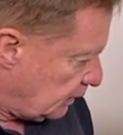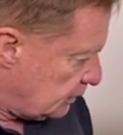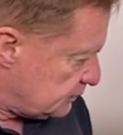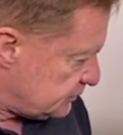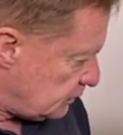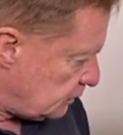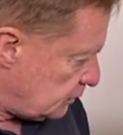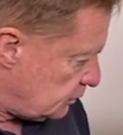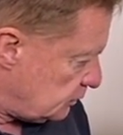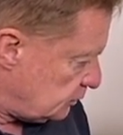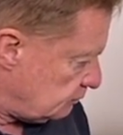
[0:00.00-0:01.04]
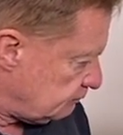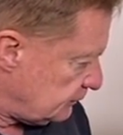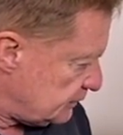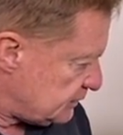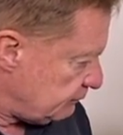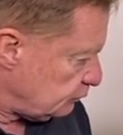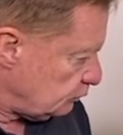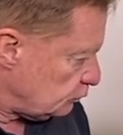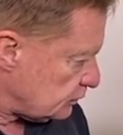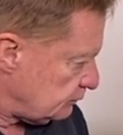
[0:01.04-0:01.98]
So let's have a
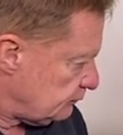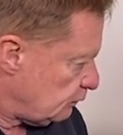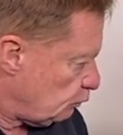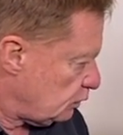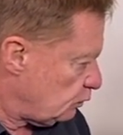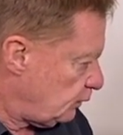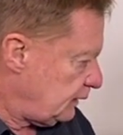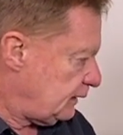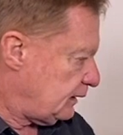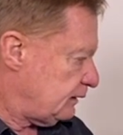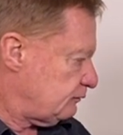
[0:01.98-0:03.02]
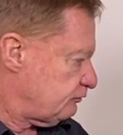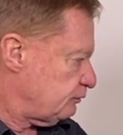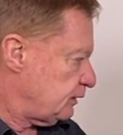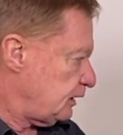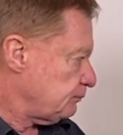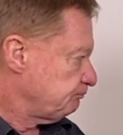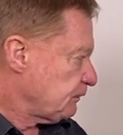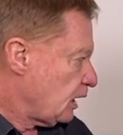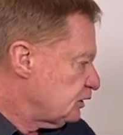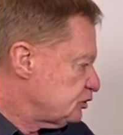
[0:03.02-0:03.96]
look what we have from there.
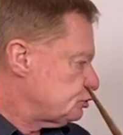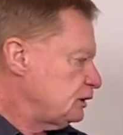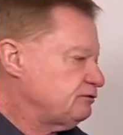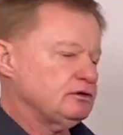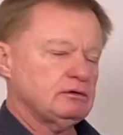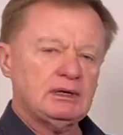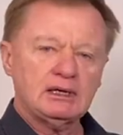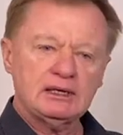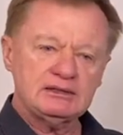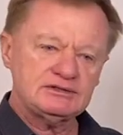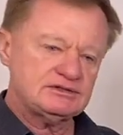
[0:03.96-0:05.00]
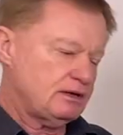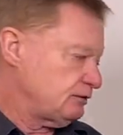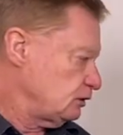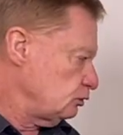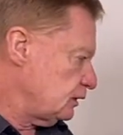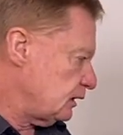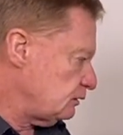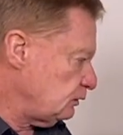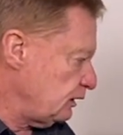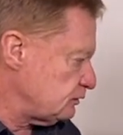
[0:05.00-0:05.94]
Street view, okay, this is having a look at it.
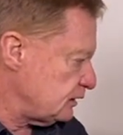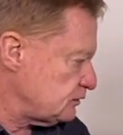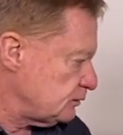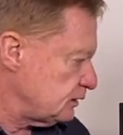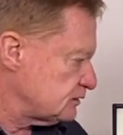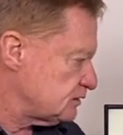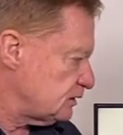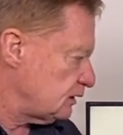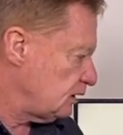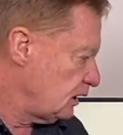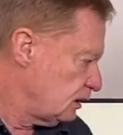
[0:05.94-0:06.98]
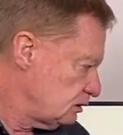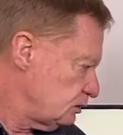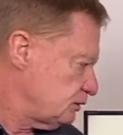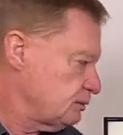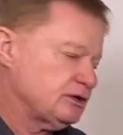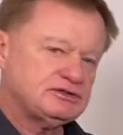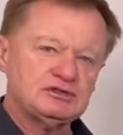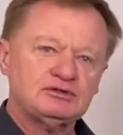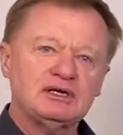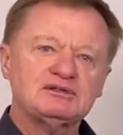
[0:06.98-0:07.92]
Well, as we can see, not the most
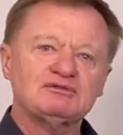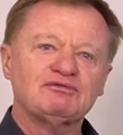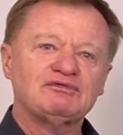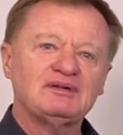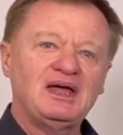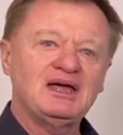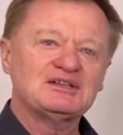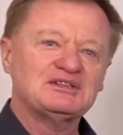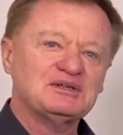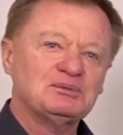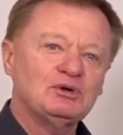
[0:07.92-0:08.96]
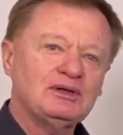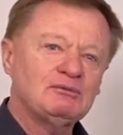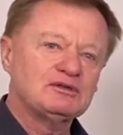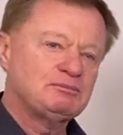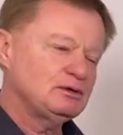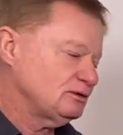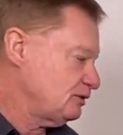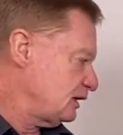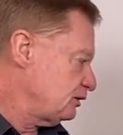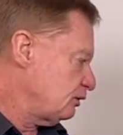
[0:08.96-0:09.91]
attractive house in the world. That was built
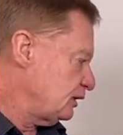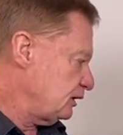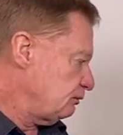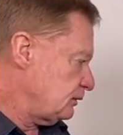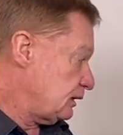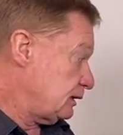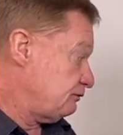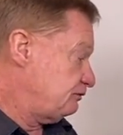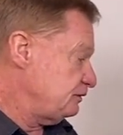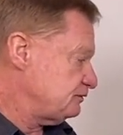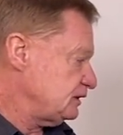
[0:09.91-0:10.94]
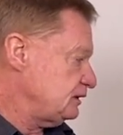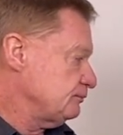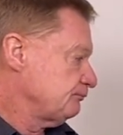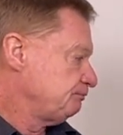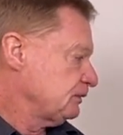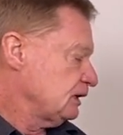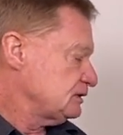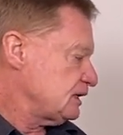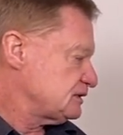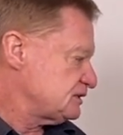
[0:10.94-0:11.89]
around 1950.
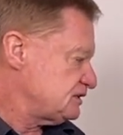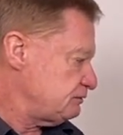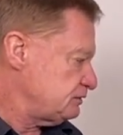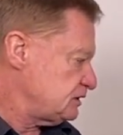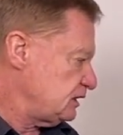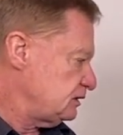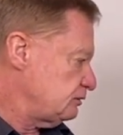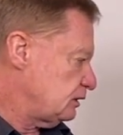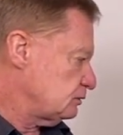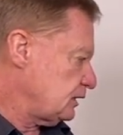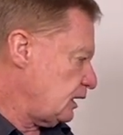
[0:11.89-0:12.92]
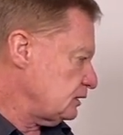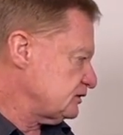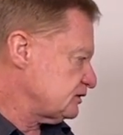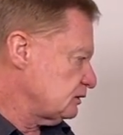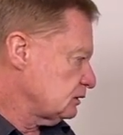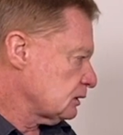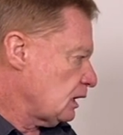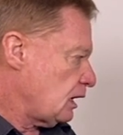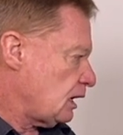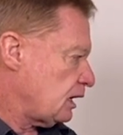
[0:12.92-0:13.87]
So it's a 70-year-old house.
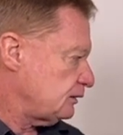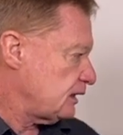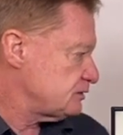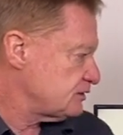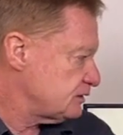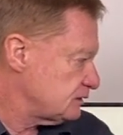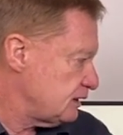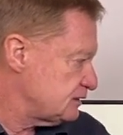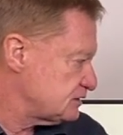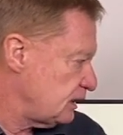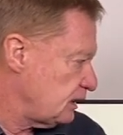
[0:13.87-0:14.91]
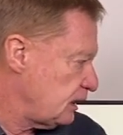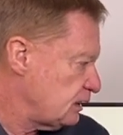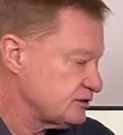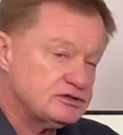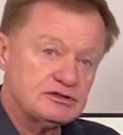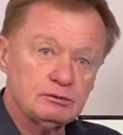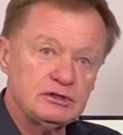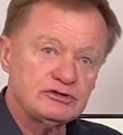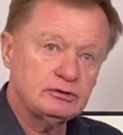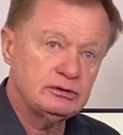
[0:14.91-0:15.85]
They're the townhouses that we
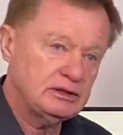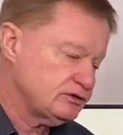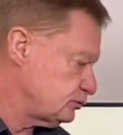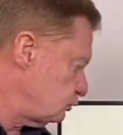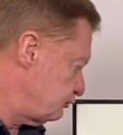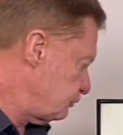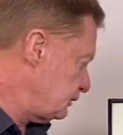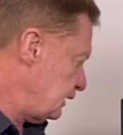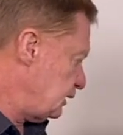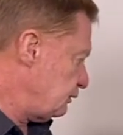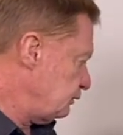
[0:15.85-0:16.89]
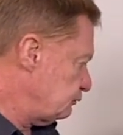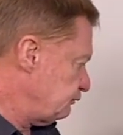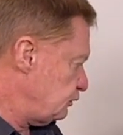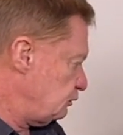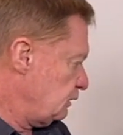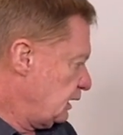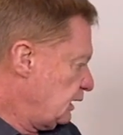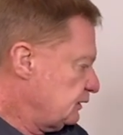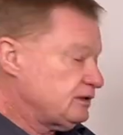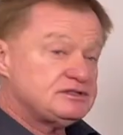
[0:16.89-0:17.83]
saw next door from the aerial view.
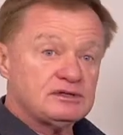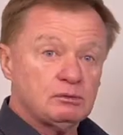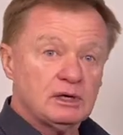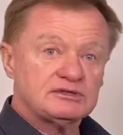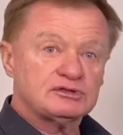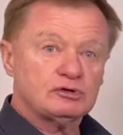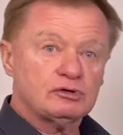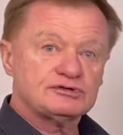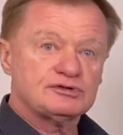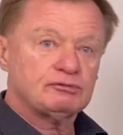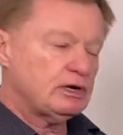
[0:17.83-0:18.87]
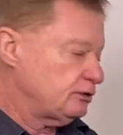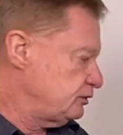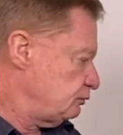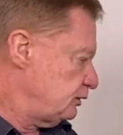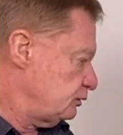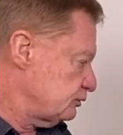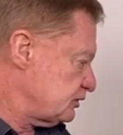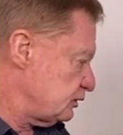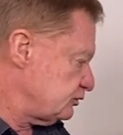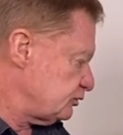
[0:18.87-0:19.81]
These are the ones across the road that we
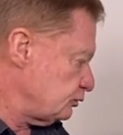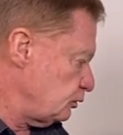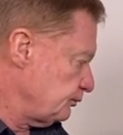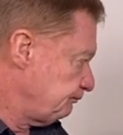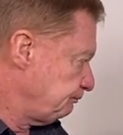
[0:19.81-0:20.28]
also saw.